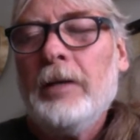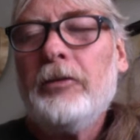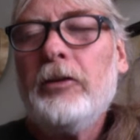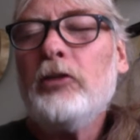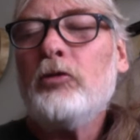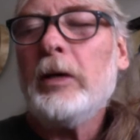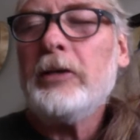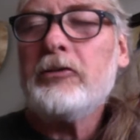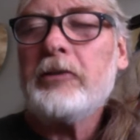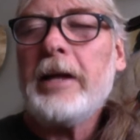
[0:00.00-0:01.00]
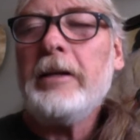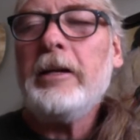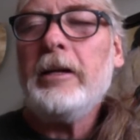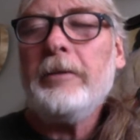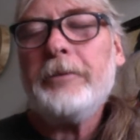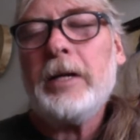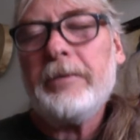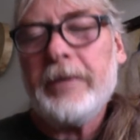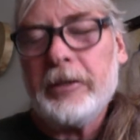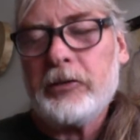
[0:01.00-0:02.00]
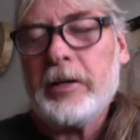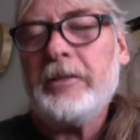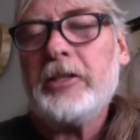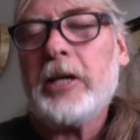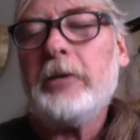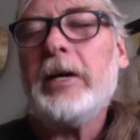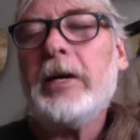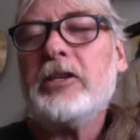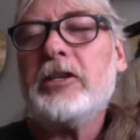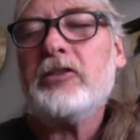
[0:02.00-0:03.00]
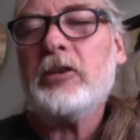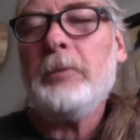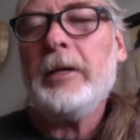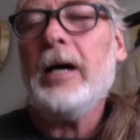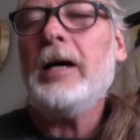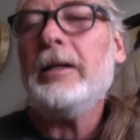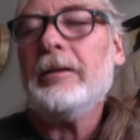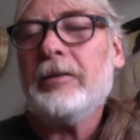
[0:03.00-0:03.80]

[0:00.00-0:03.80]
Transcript: to those ones standing in front of us, seven generations and beyond,